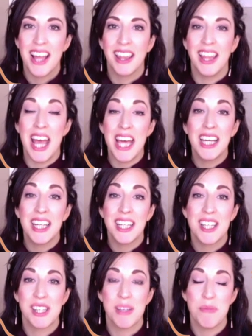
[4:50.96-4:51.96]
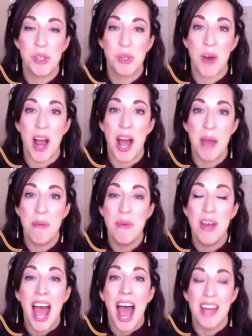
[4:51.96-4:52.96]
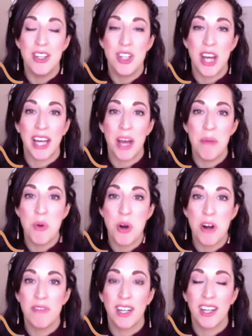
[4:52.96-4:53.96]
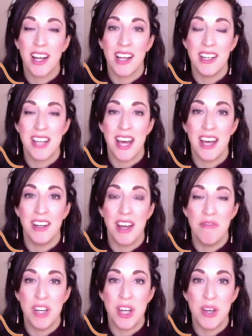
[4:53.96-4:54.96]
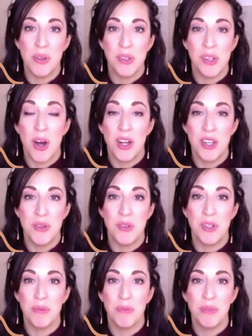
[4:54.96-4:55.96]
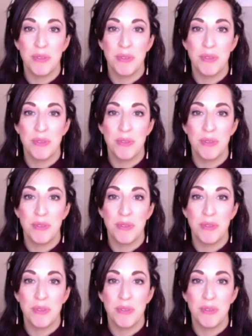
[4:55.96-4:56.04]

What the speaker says: Like, subscribe, and check out more of our content and videos on YouTube.